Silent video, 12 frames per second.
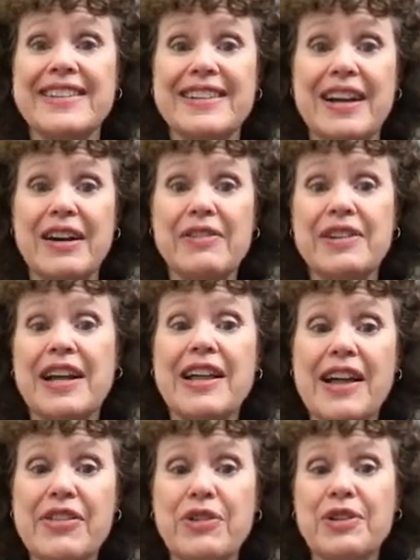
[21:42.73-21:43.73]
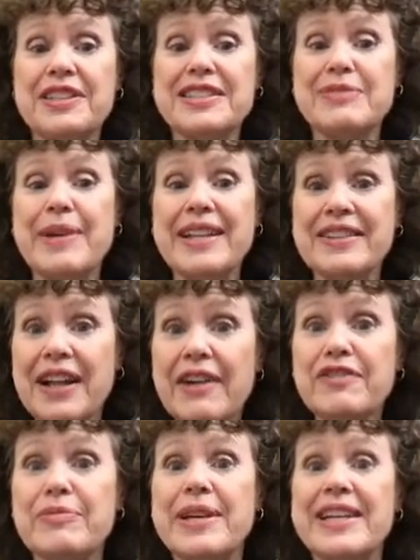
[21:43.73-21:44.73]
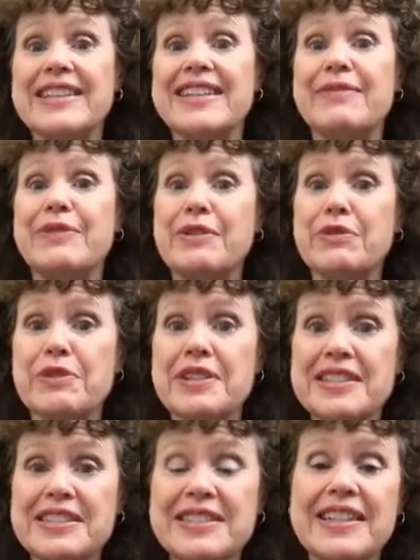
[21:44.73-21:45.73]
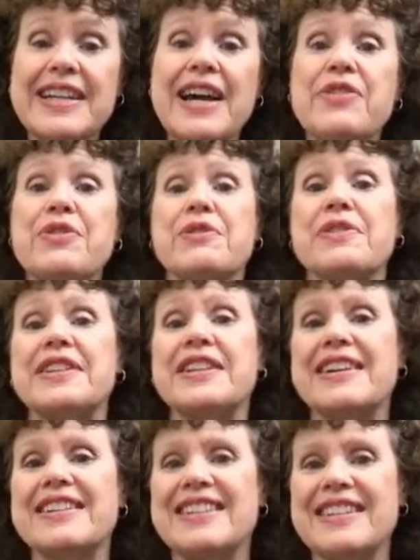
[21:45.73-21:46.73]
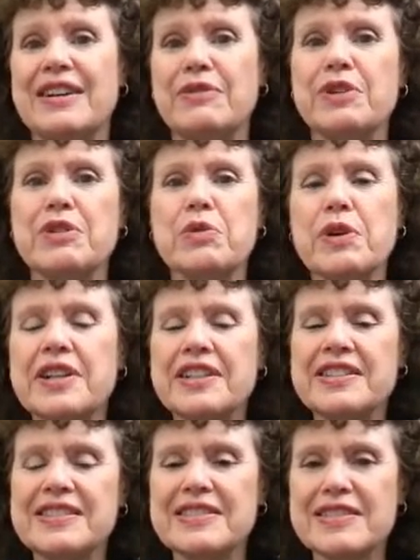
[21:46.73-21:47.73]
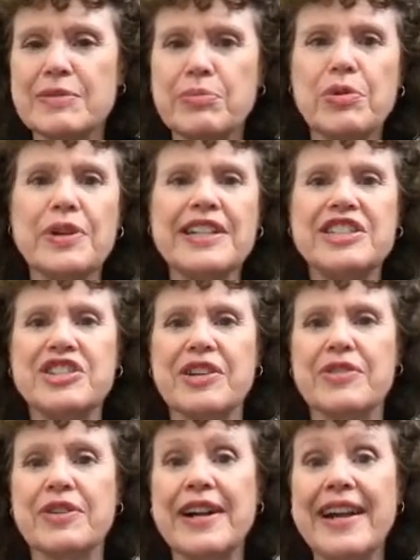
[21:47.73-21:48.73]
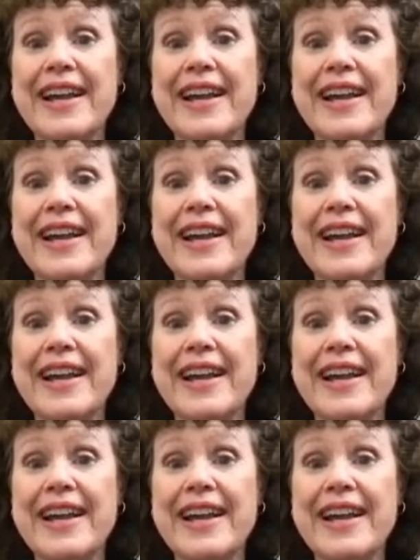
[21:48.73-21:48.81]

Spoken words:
and I thought this man loved me and that we were in this together and that, we're working to support each other.